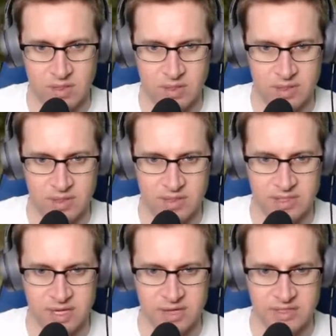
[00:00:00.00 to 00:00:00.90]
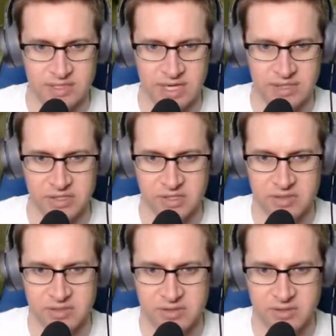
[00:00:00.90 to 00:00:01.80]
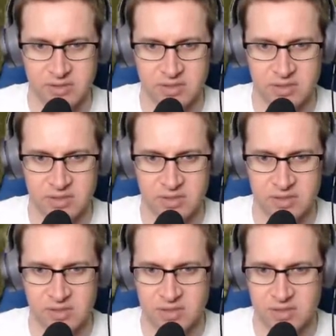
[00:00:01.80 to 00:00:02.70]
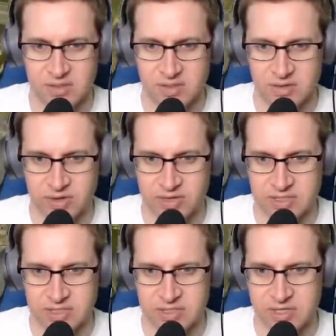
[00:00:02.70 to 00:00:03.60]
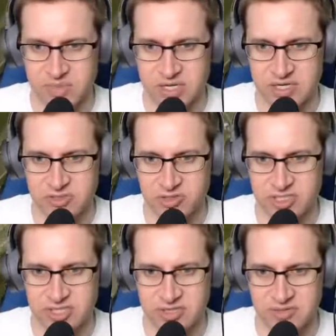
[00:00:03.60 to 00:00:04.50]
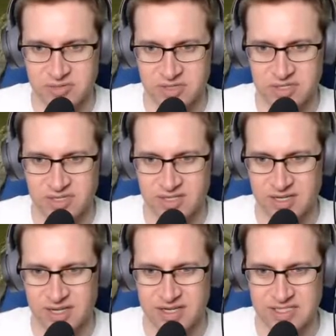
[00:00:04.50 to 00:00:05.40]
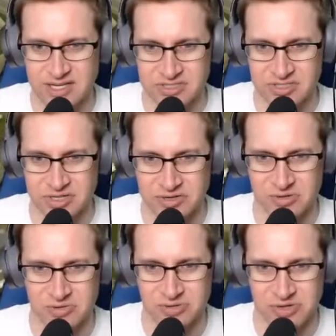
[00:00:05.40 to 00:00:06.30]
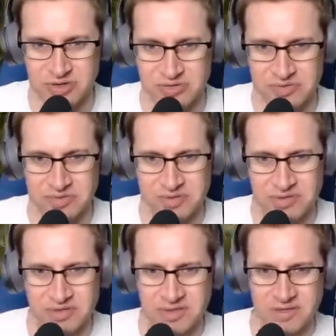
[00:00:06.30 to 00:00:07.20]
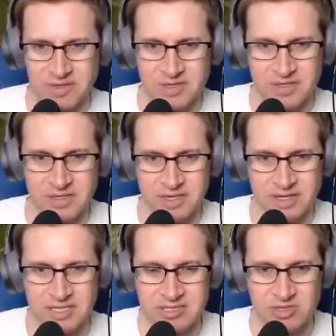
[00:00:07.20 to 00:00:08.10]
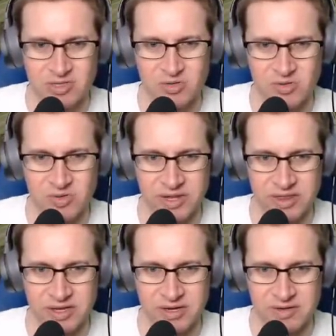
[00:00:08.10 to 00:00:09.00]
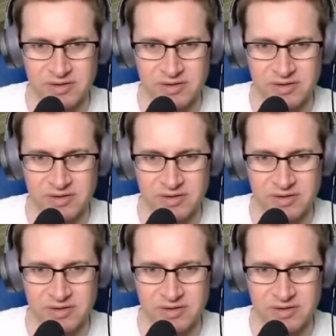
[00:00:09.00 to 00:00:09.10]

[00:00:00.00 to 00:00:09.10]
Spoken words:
Let's see, how does that look? Okay, it's a little bit interesting. It does look cool, though. Yeah, it does look cool right there.